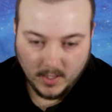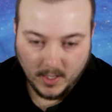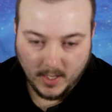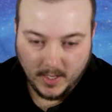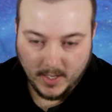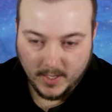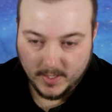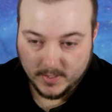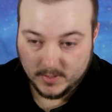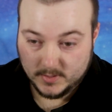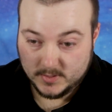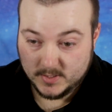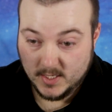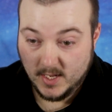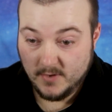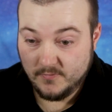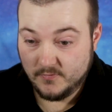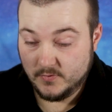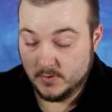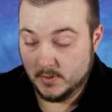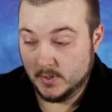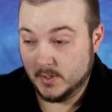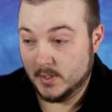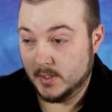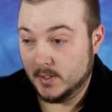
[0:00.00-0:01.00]
I
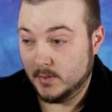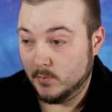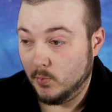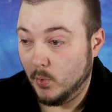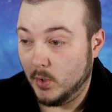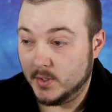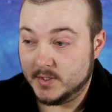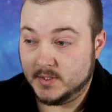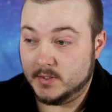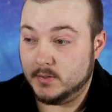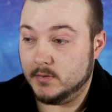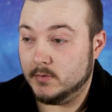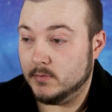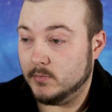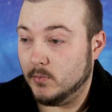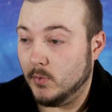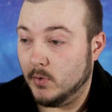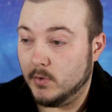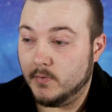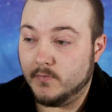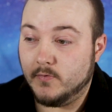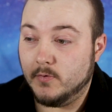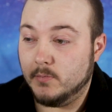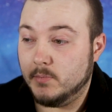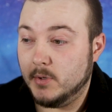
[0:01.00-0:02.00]
definitely wasn't
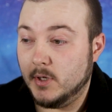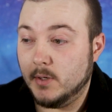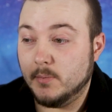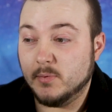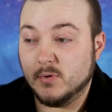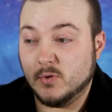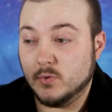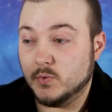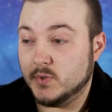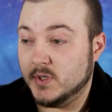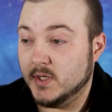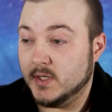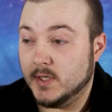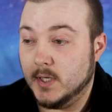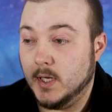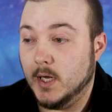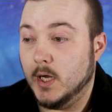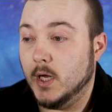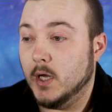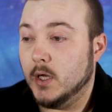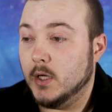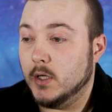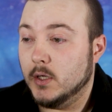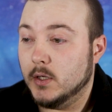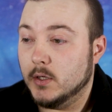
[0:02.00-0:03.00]
one of the people who did
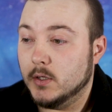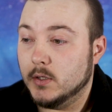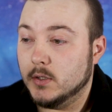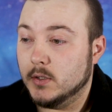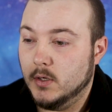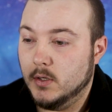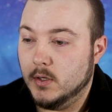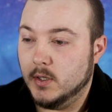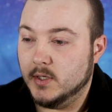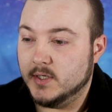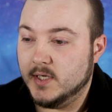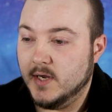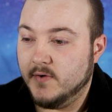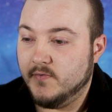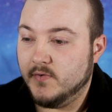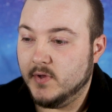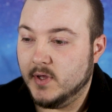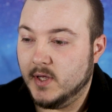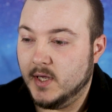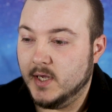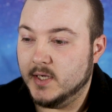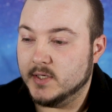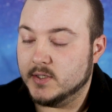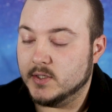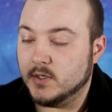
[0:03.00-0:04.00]
that. There
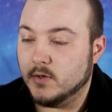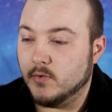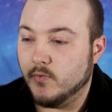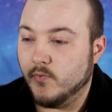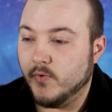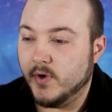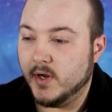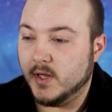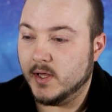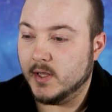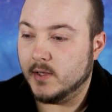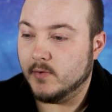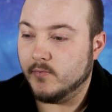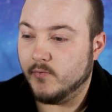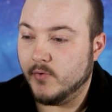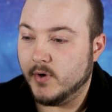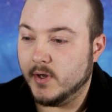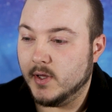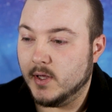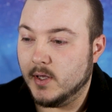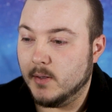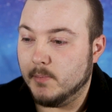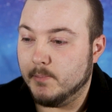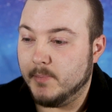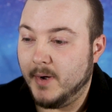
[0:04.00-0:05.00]
definitely isn't a really,
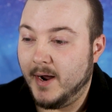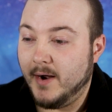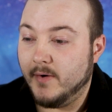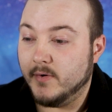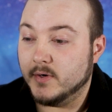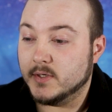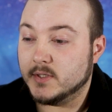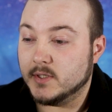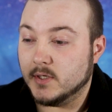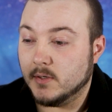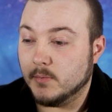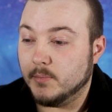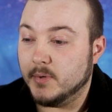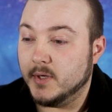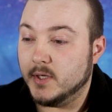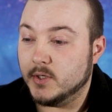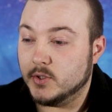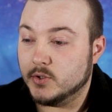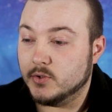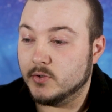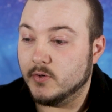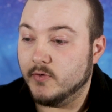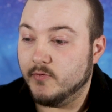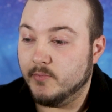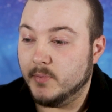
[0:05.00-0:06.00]
really embarrassing
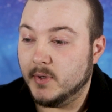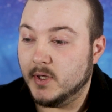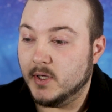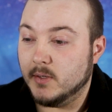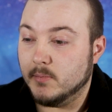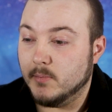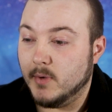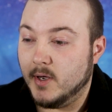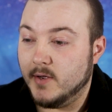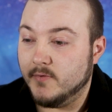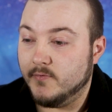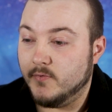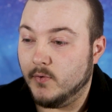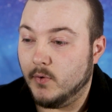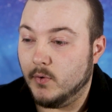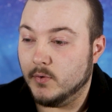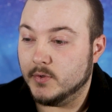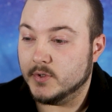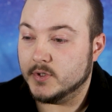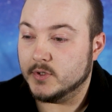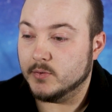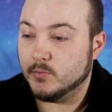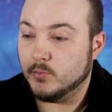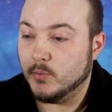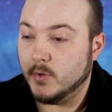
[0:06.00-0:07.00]
picture of me in my
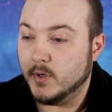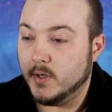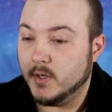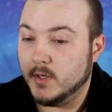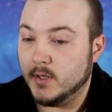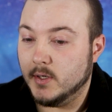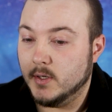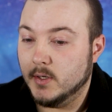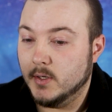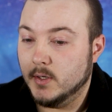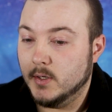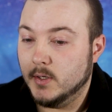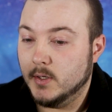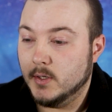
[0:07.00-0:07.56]
folder somewhere